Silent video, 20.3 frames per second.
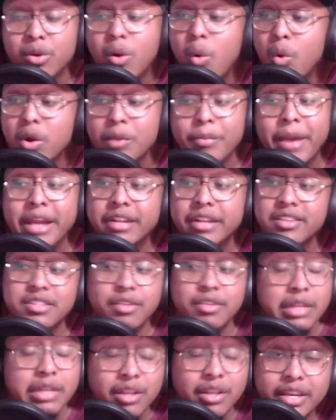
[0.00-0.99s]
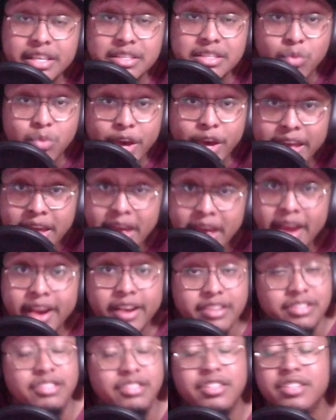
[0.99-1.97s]
The quarterback doesn't even look his way
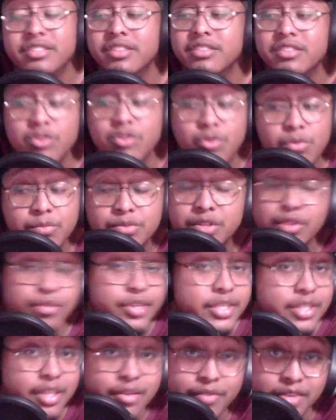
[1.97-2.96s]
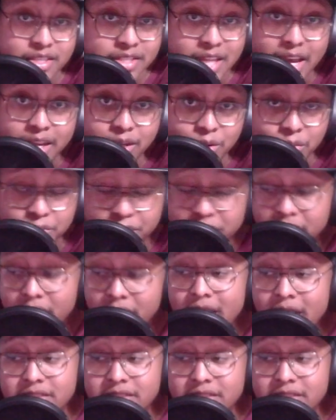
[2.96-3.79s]
because he just assumes the receiver is not open.